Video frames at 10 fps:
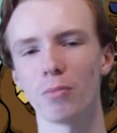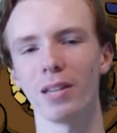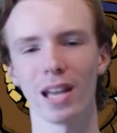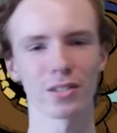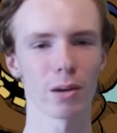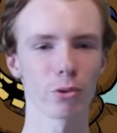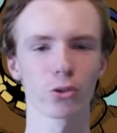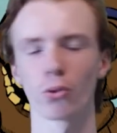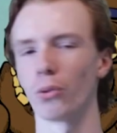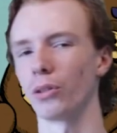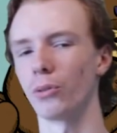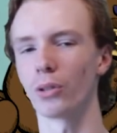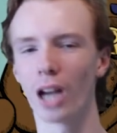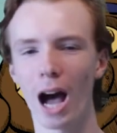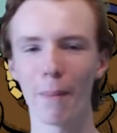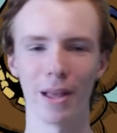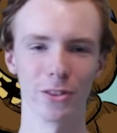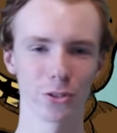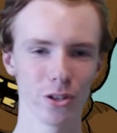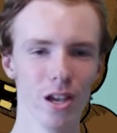to me as I was scrolling through the
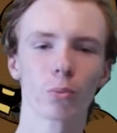comments.